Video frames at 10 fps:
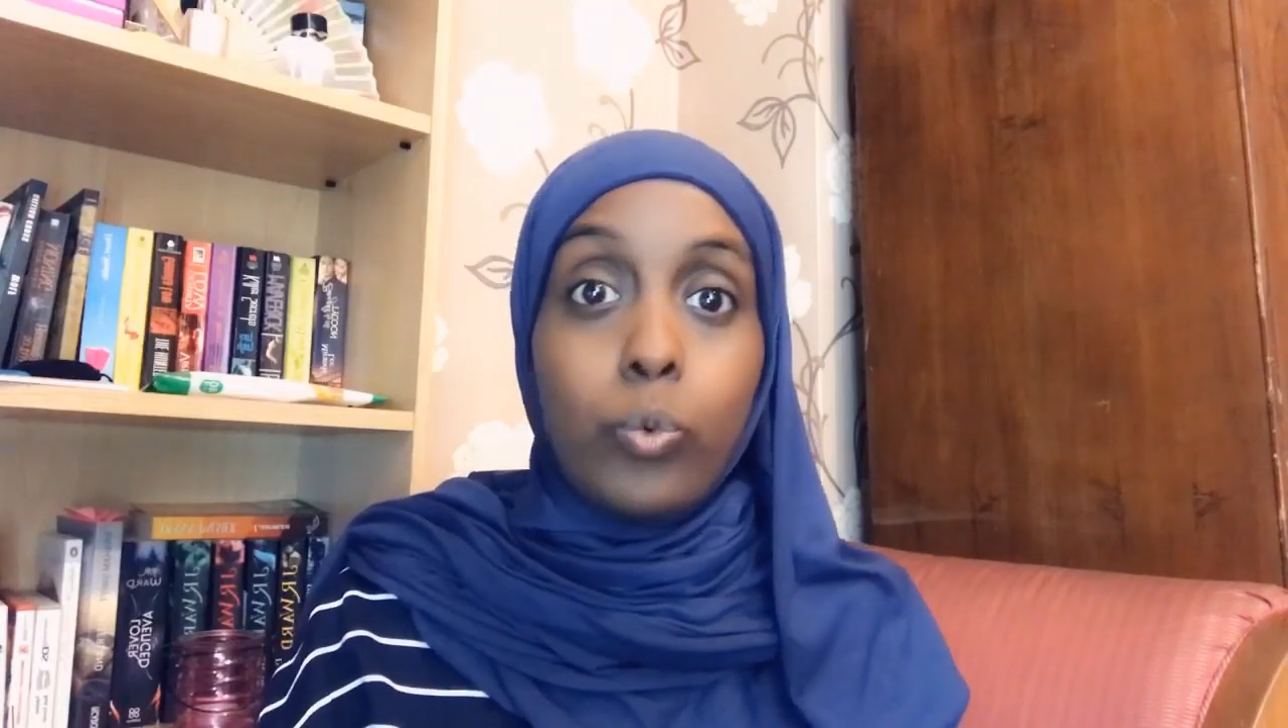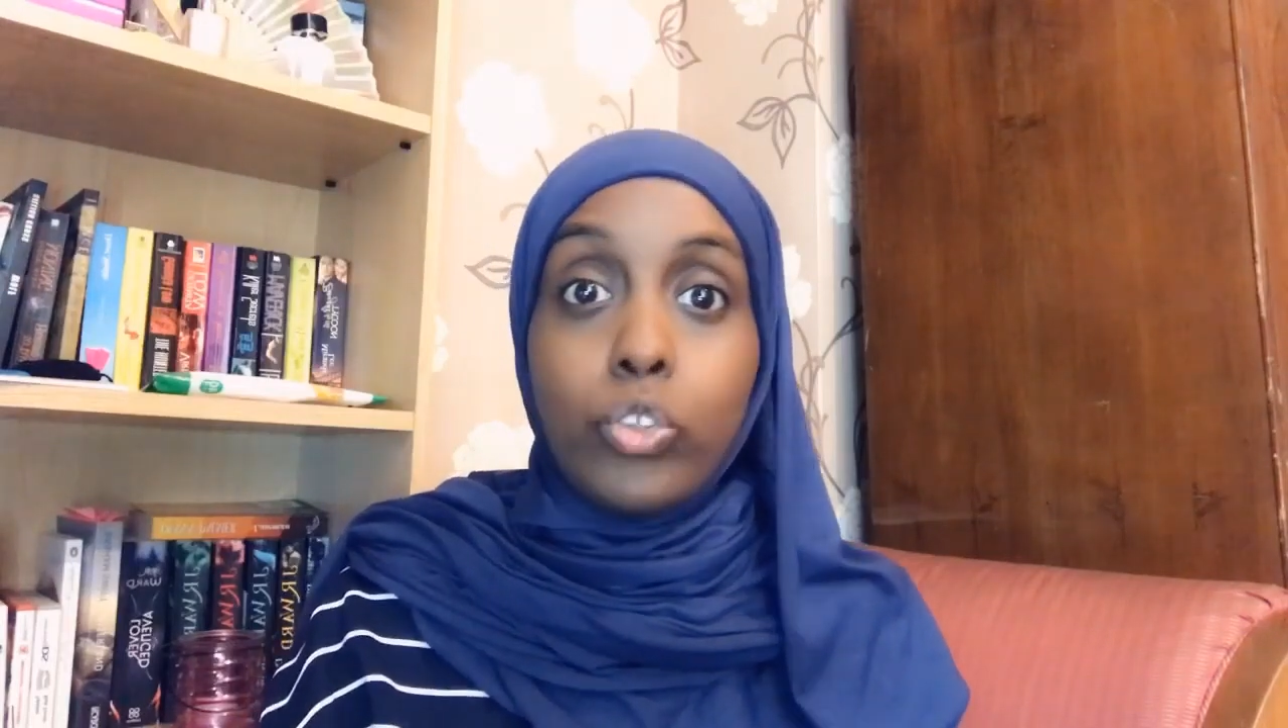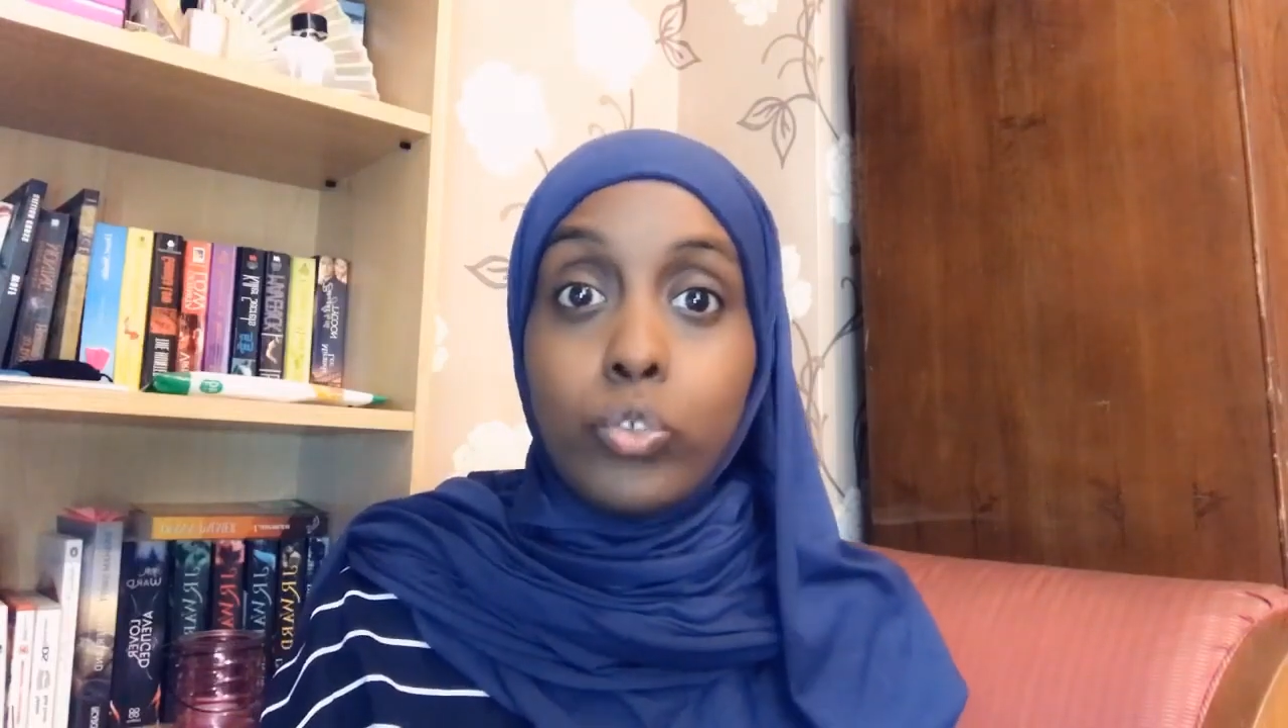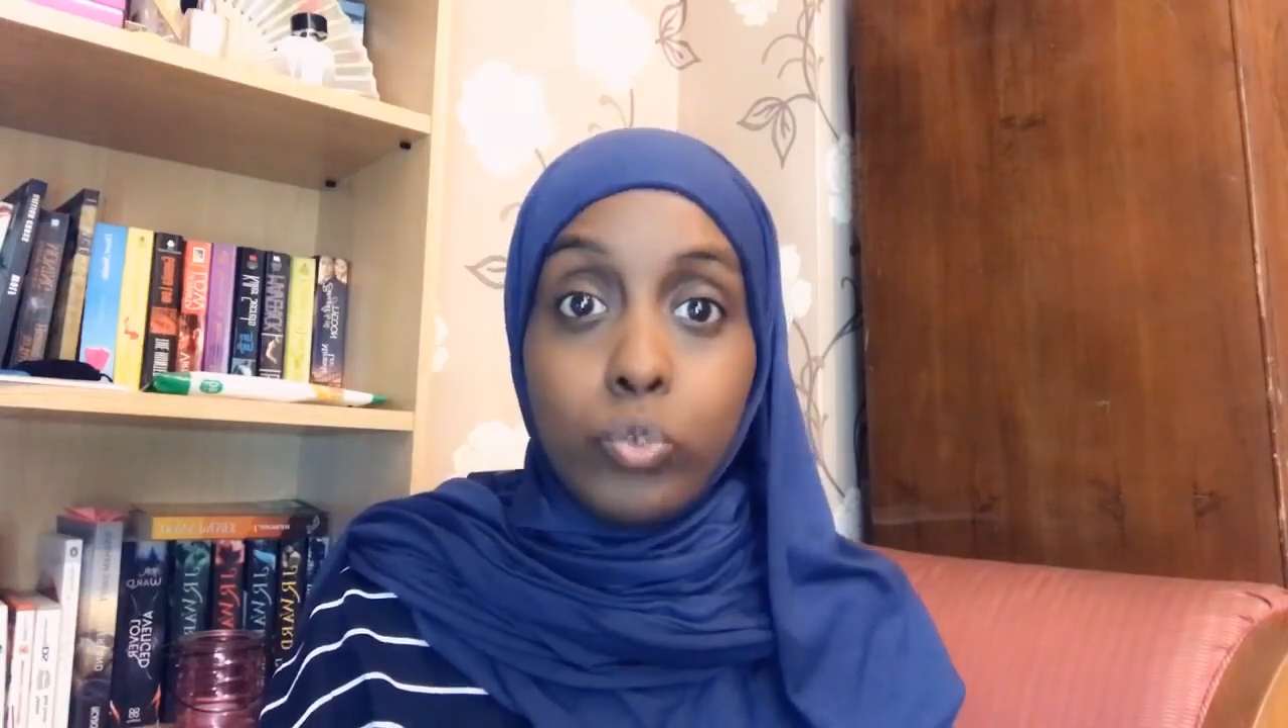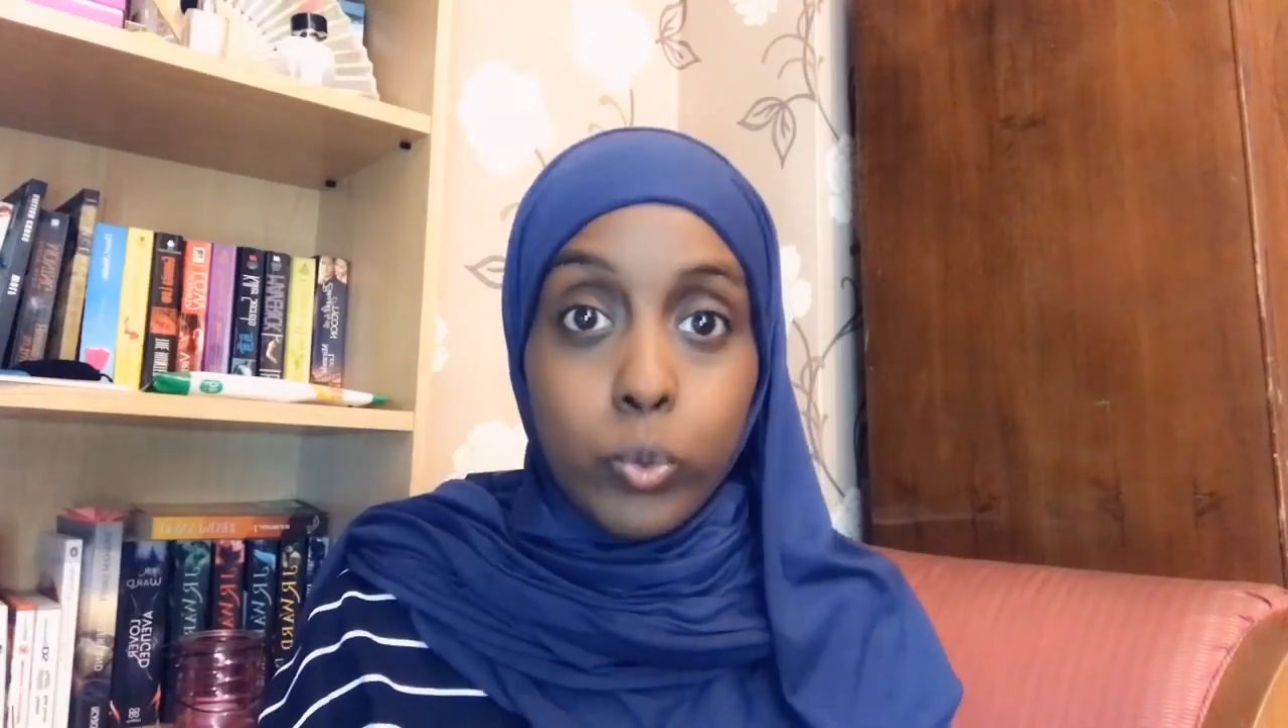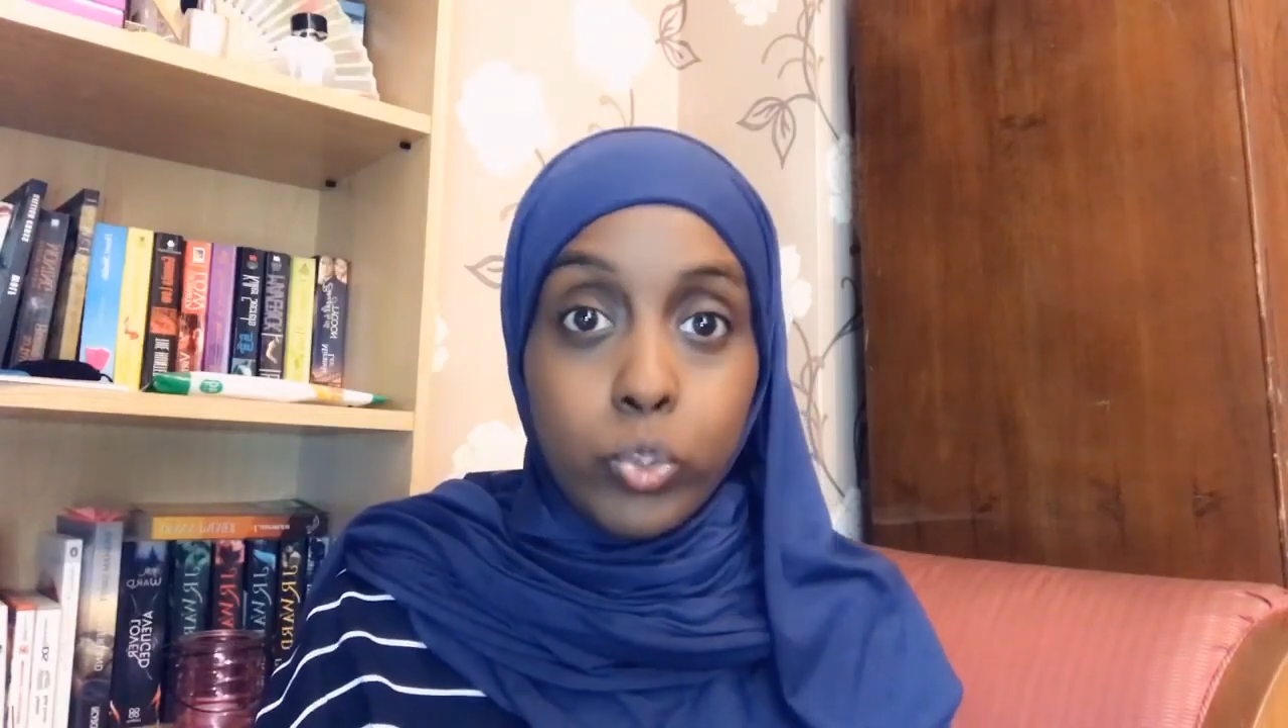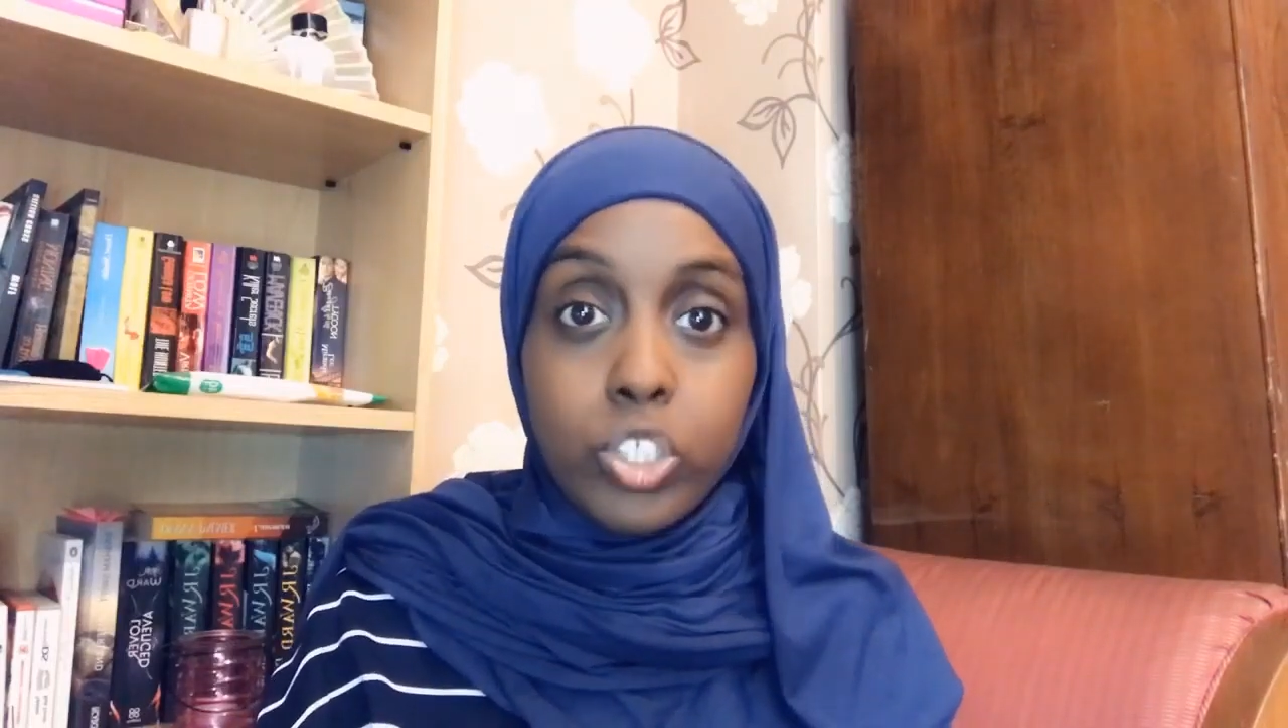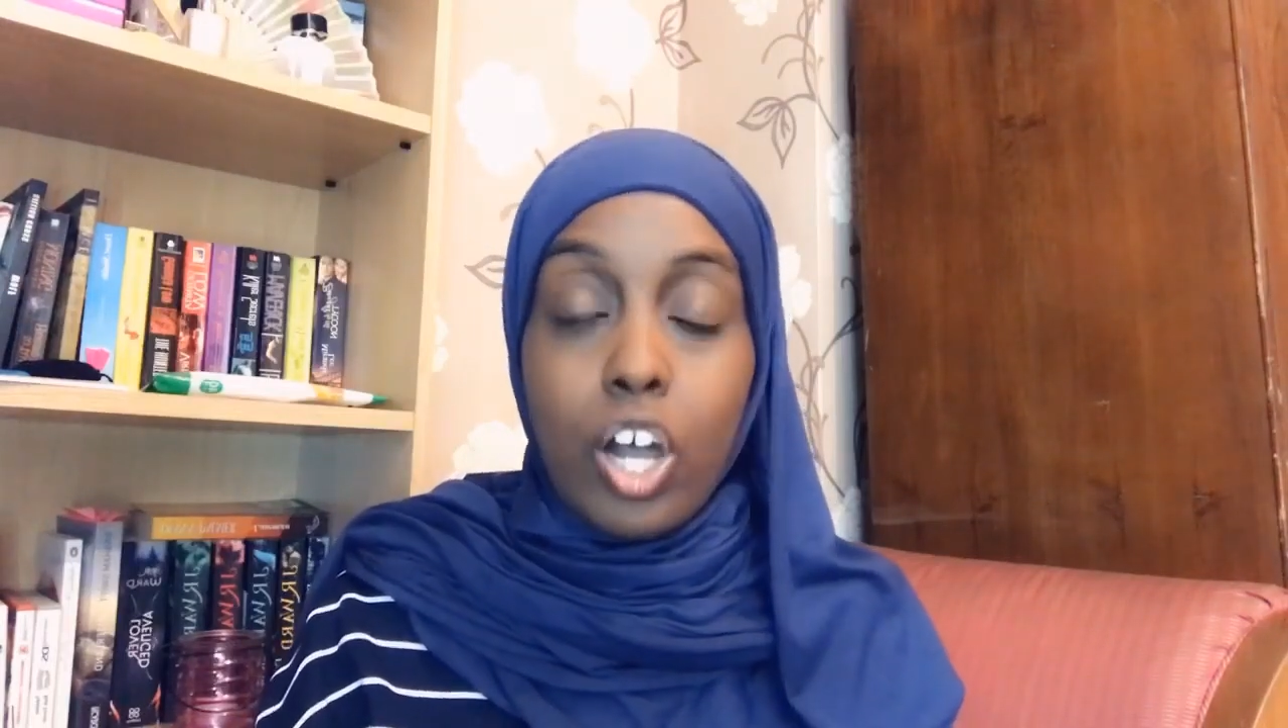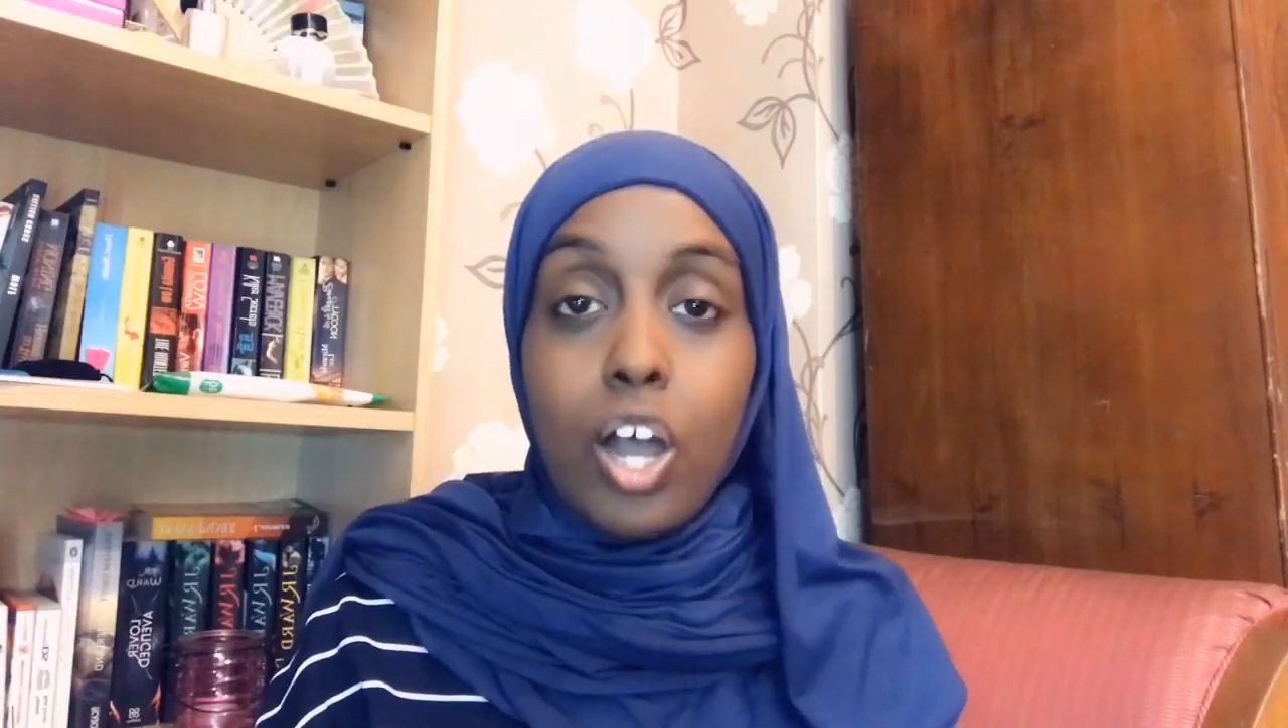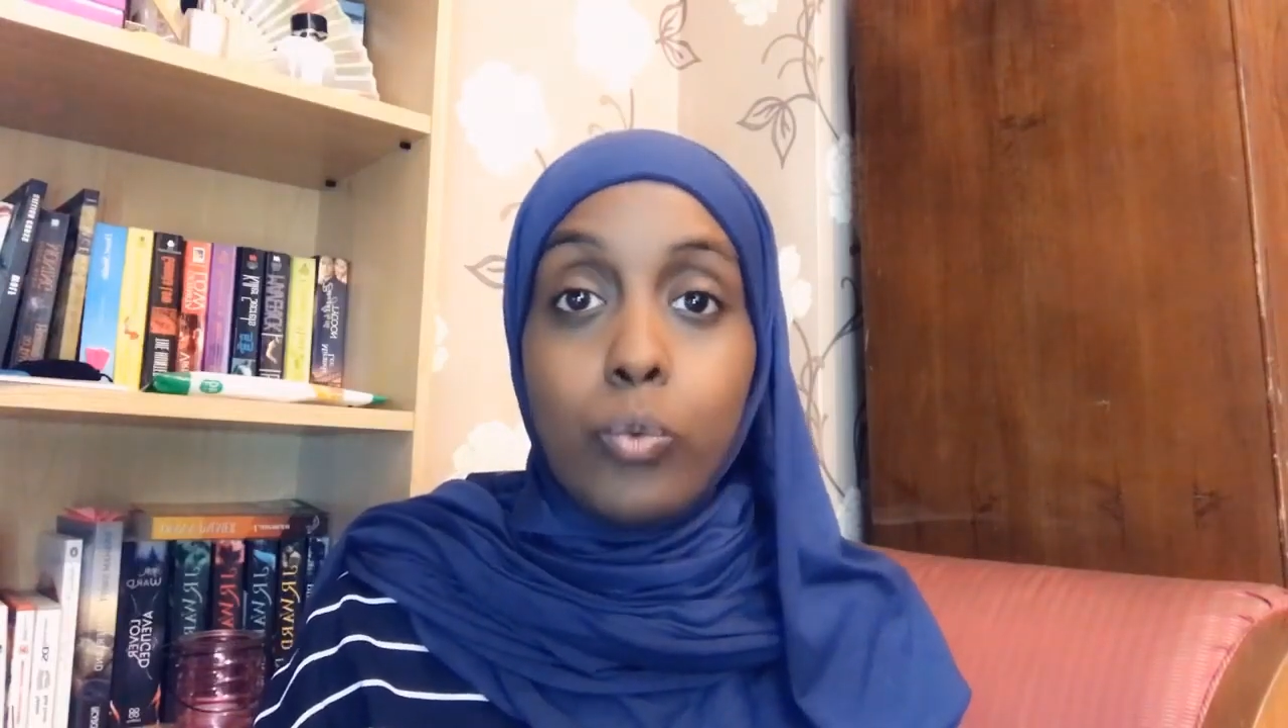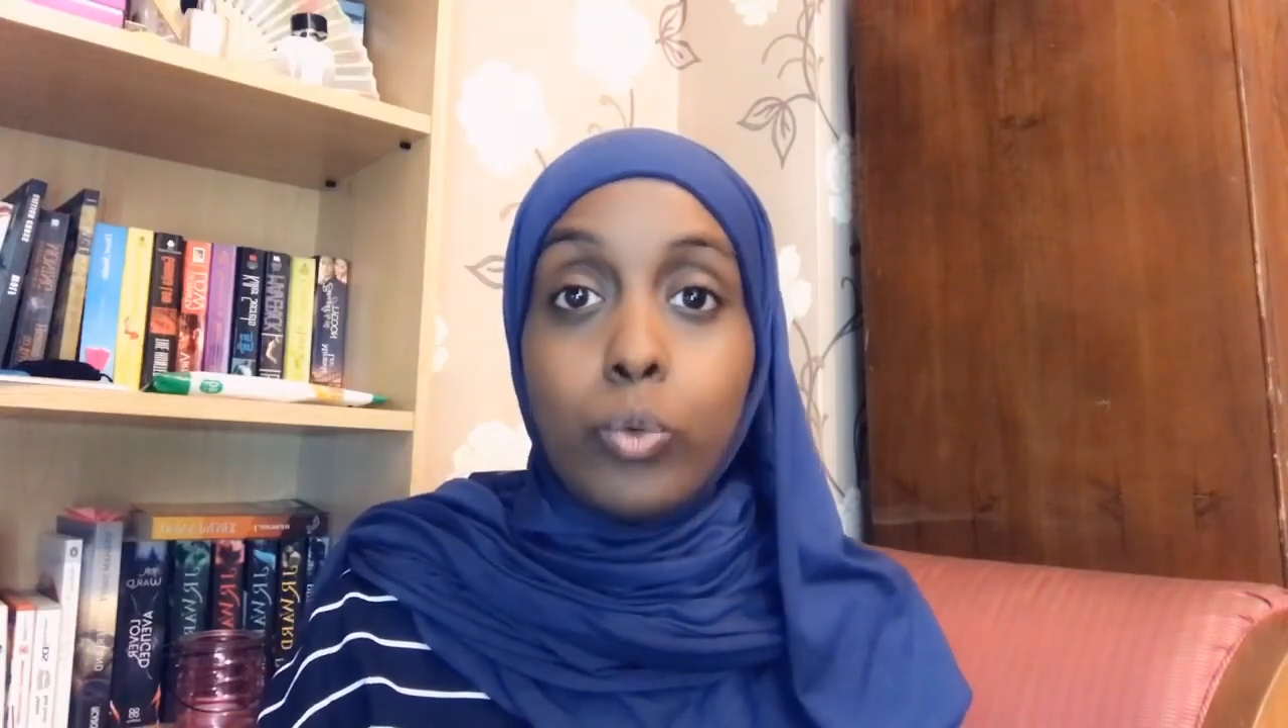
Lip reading: what the rules are,